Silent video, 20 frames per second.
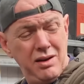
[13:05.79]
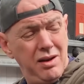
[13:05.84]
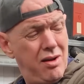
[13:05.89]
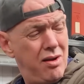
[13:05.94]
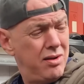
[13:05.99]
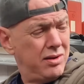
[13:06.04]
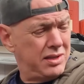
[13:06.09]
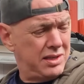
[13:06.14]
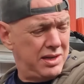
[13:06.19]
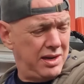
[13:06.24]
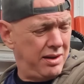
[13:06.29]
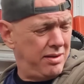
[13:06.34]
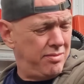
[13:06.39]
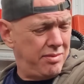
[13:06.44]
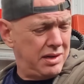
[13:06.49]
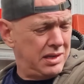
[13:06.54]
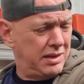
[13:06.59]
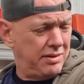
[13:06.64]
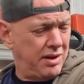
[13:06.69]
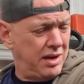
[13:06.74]
largely the
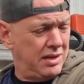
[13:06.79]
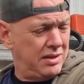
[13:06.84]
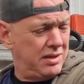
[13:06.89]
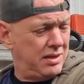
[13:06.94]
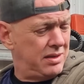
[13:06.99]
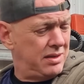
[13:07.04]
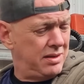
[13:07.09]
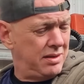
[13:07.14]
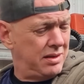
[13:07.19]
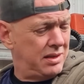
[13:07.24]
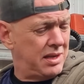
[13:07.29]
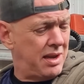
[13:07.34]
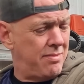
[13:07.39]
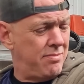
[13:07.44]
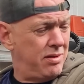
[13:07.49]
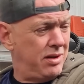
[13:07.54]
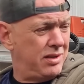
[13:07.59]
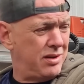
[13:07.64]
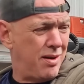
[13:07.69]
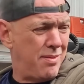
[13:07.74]
rest of it is just an
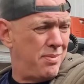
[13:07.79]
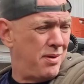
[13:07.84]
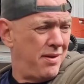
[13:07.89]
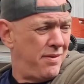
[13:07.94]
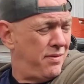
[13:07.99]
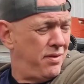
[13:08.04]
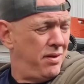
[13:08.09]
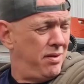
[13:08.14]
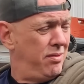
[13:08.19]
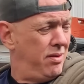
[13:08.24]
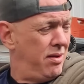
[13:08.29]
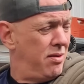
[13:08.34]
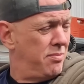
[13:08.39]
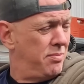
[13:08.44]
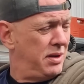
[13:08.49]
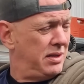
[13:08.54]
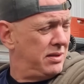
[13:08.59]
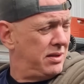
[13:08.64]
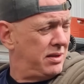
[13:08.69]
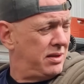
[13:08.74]
assembly job and a few little
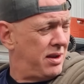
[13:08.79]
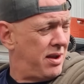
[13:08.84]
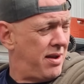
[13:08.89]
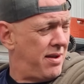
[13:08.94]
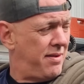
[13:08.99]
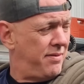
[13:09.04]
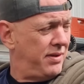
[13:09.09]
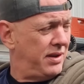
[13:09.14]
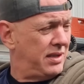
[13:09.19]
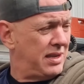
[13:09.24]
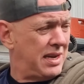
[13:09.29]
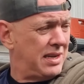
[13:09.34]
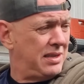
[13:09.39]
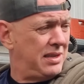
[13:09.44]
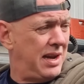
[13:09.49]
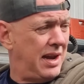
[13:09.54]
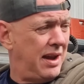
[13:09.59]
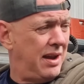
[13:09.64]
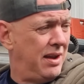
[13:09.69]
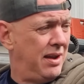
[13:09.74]
bits to service, that's
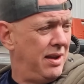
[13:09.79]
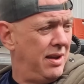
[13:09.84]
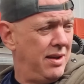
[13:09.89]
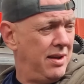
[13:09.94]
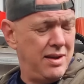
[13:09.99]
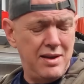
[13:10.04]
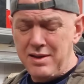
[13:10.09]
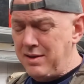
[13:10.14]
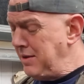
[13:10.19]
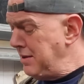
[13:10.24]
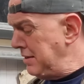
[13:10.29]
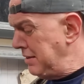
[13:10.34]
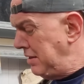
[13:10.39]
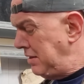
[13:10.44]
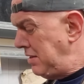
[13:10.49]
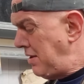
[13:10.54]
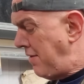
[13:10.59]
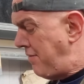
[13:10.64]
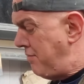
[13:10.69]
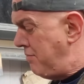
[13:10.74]
it.
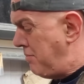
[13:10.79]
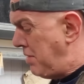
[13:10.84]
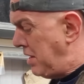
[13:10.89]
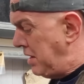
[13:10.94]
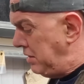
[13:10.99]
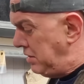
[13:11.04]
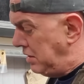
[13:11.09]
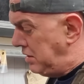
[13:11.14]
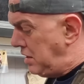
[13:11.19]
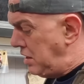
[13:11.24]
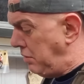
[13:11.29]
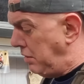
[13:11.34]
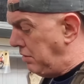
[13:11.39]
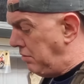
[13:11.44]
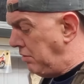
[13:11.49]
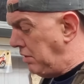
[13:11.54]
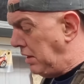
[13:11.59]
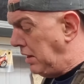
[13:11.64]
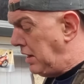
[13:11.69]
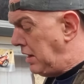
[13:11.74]
There's nothing major to it
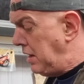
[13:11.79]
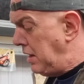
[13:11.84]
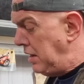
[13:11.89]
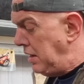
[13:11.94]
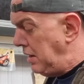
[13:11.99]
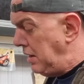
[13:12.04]
really.